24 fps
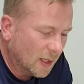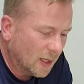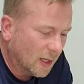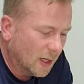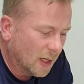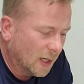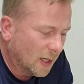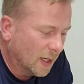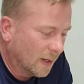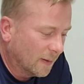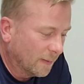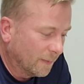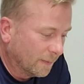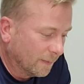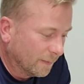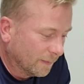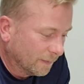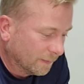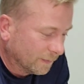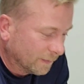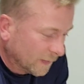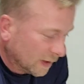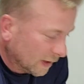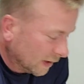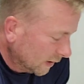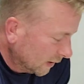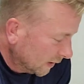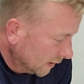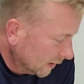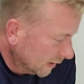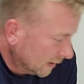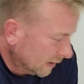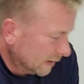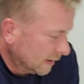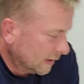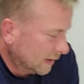
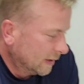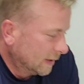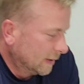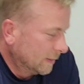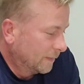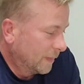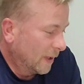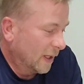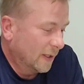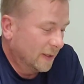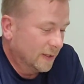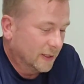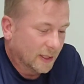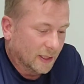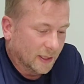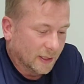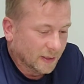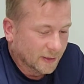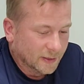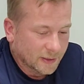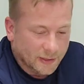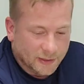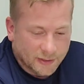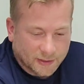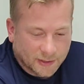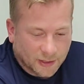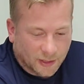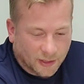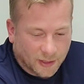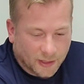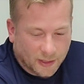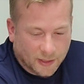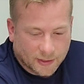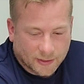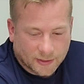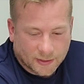But yeah, these
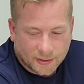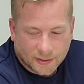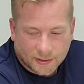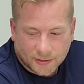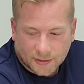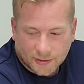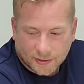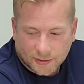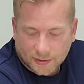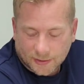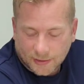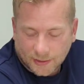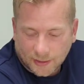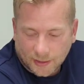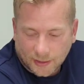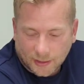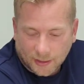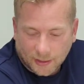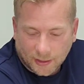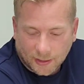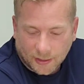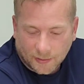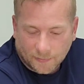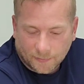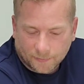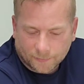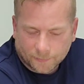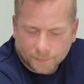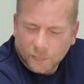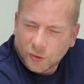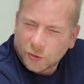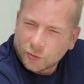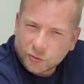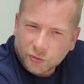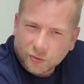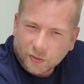guys,
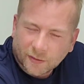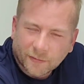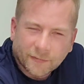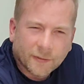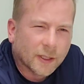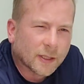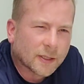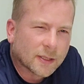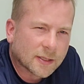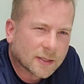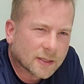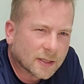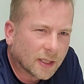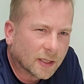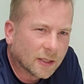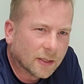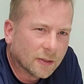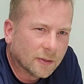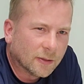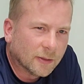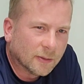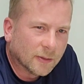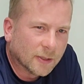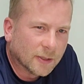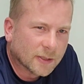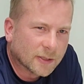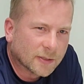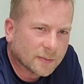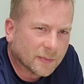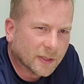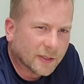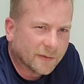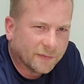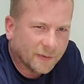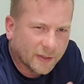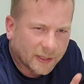not sure if I can say who it was.
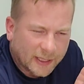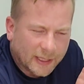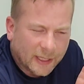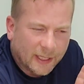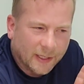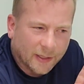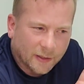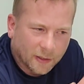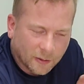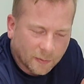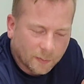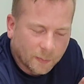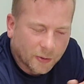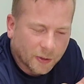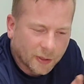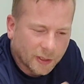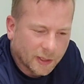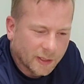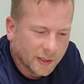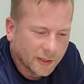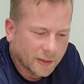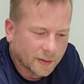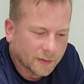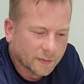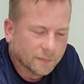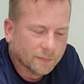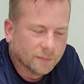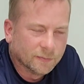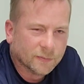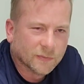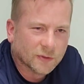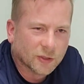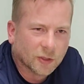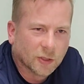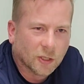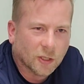If I can, I'll put it in
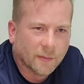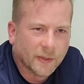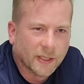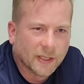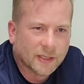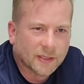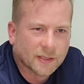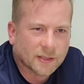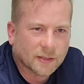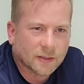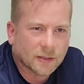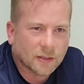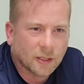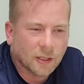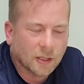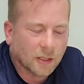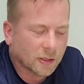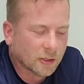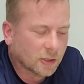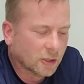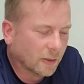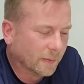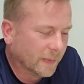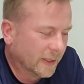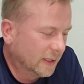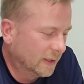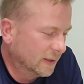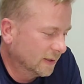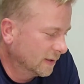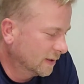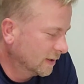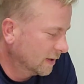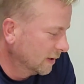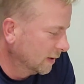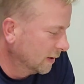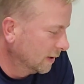the
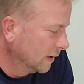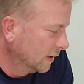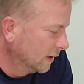comments.